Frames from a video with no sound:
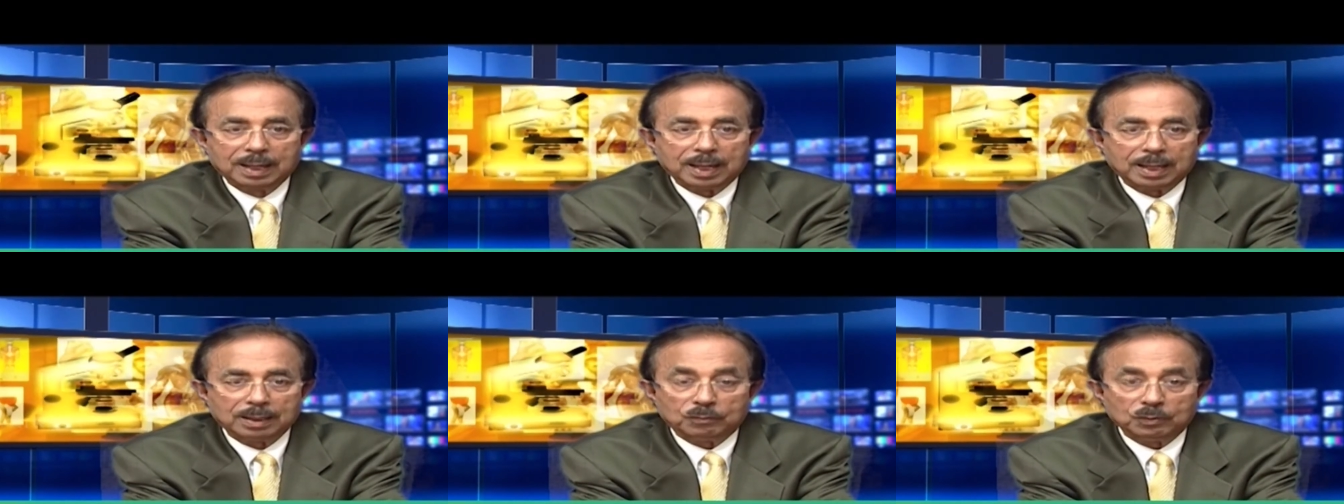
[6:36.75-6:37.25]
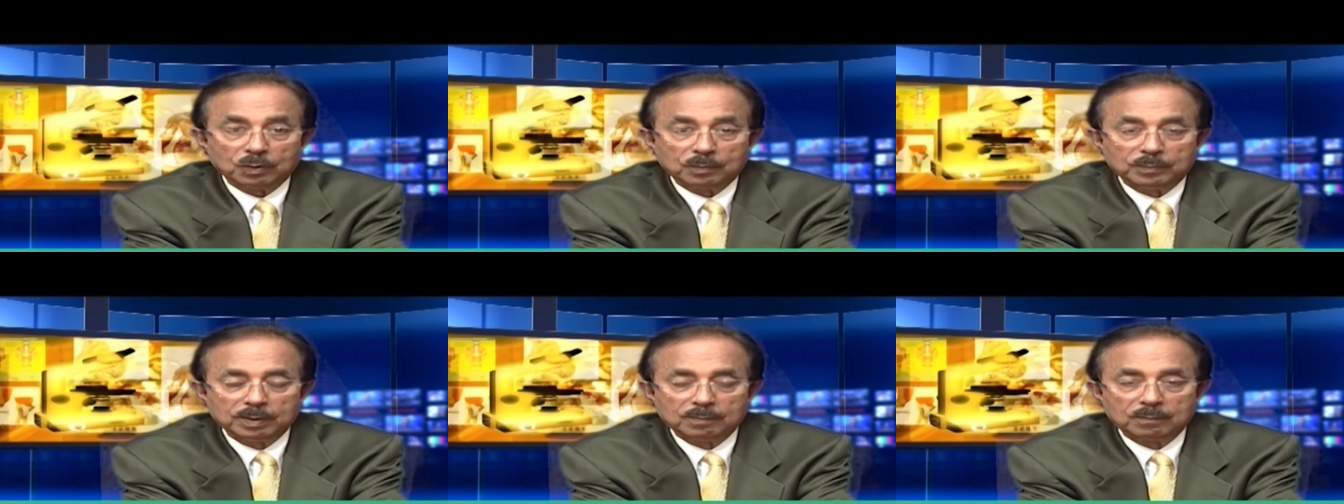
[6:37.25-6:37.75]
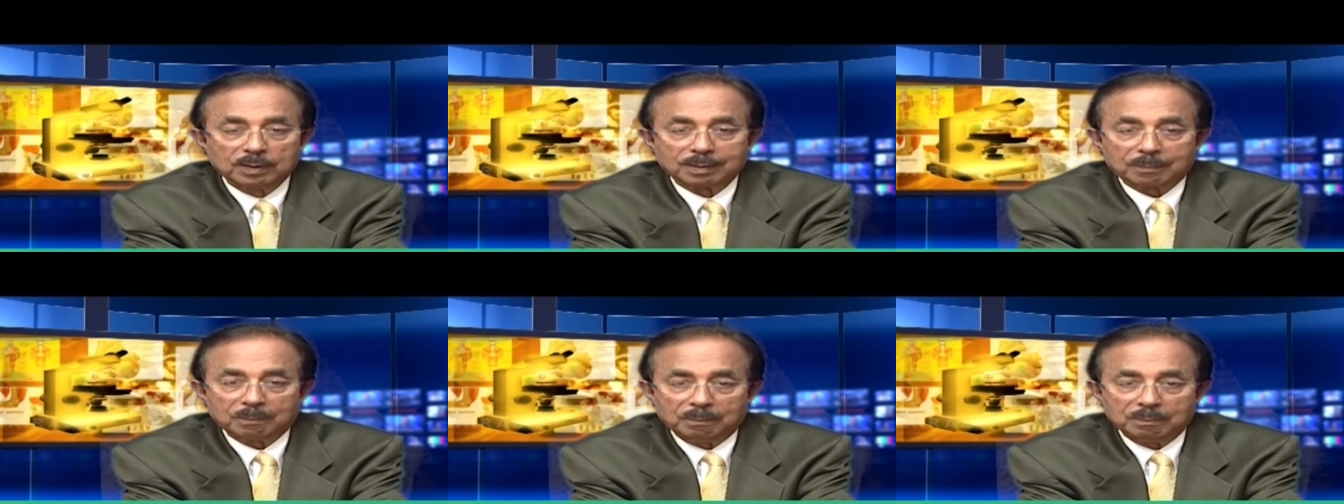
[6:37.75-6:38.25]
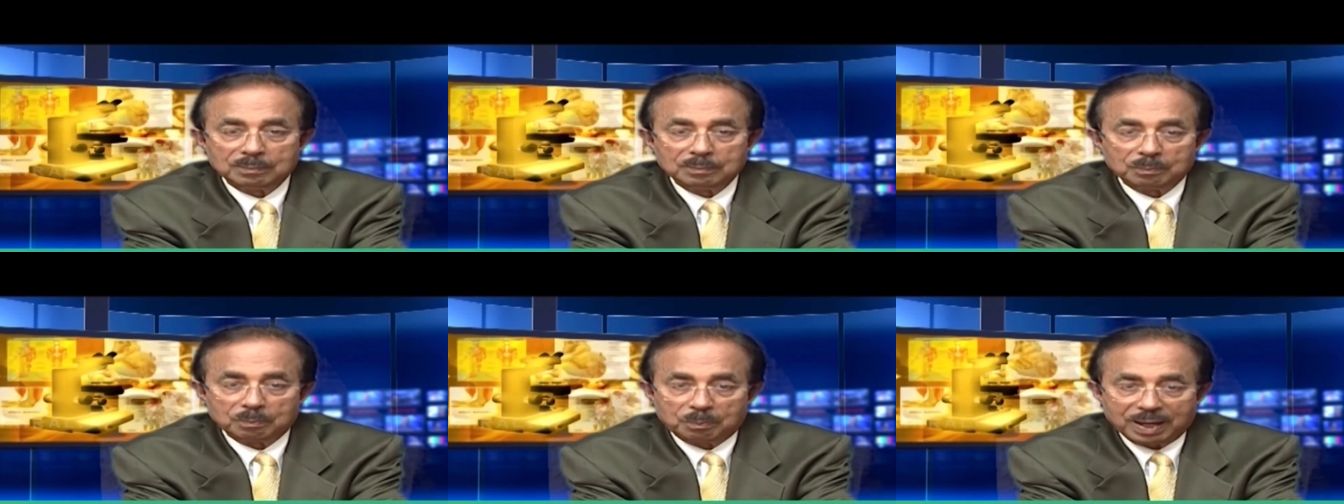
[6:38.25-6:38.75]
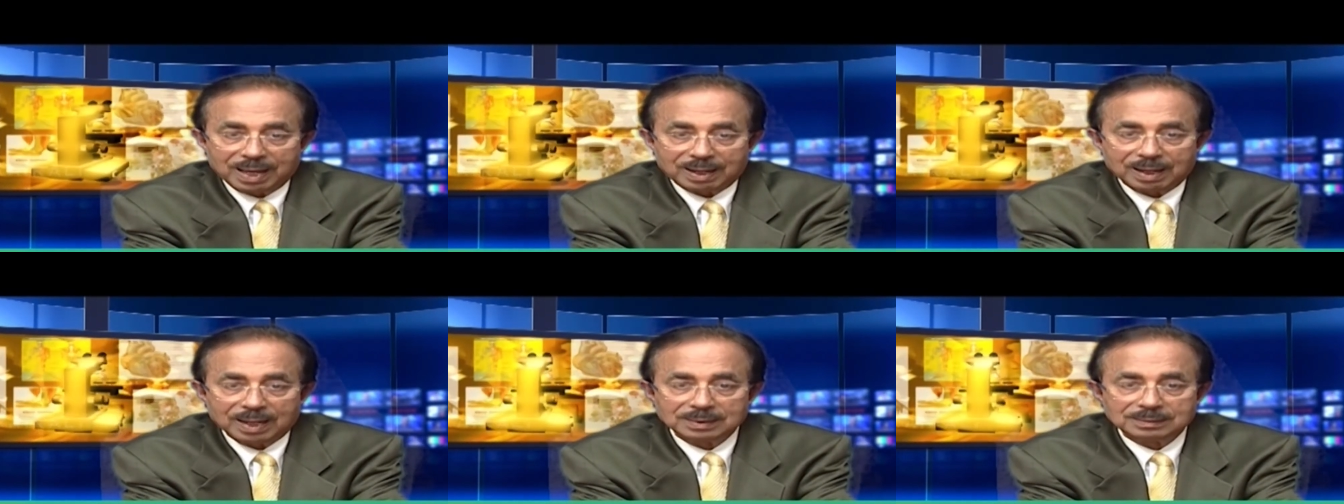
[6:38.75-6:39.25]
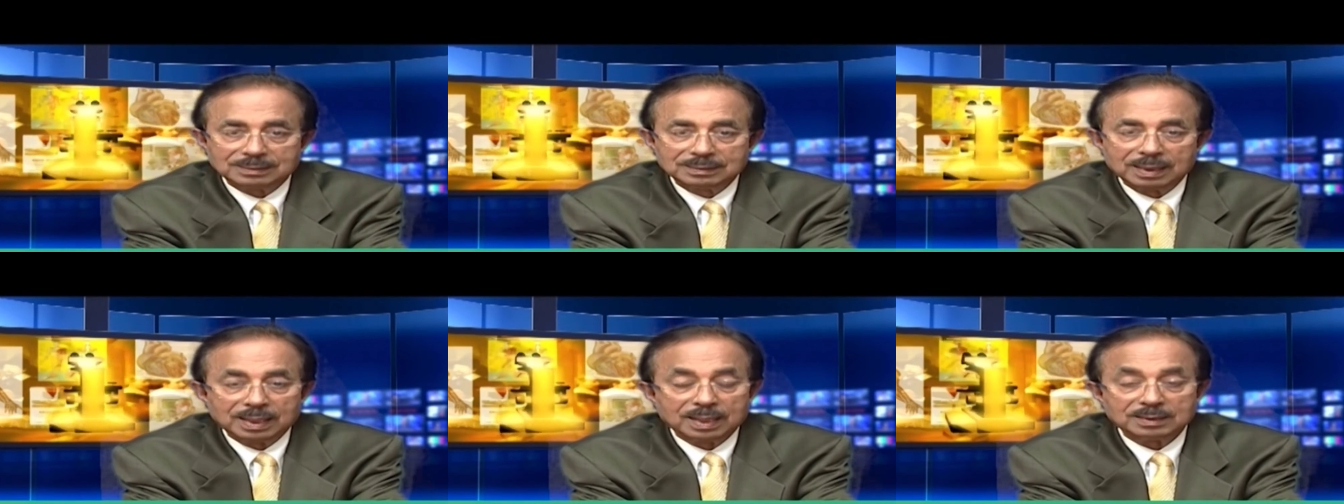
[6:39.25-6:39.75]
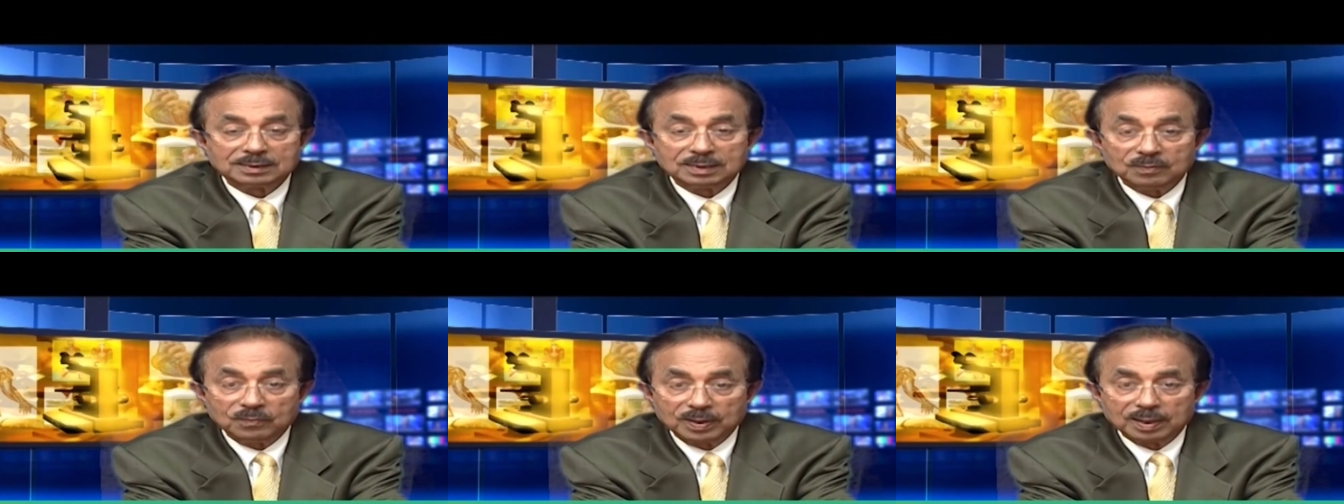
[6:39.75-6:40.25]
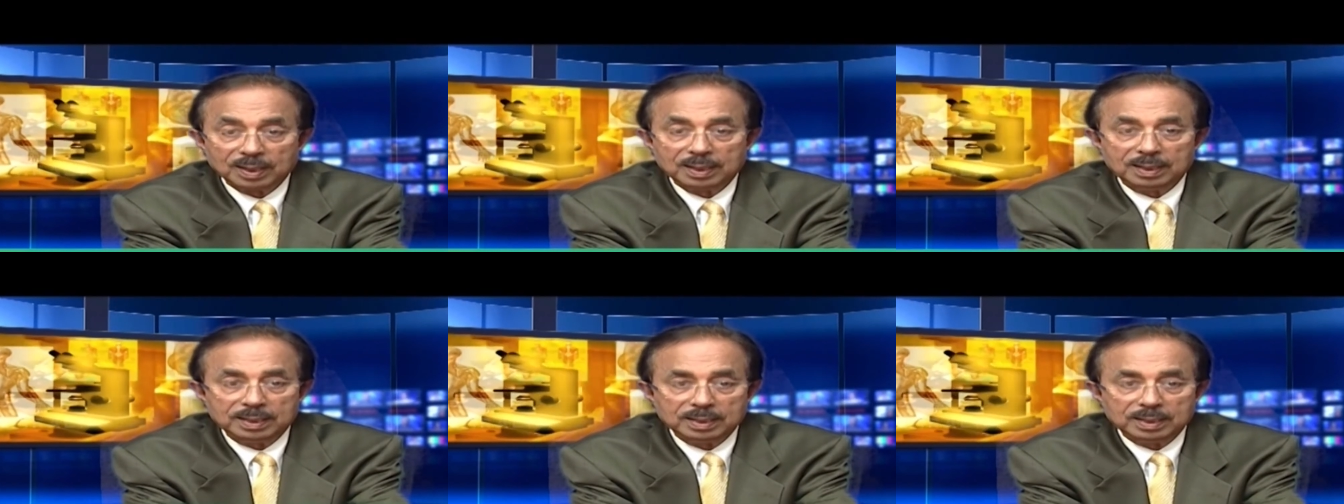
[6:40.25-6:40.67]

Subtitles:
and a few of them are paralyzed and severely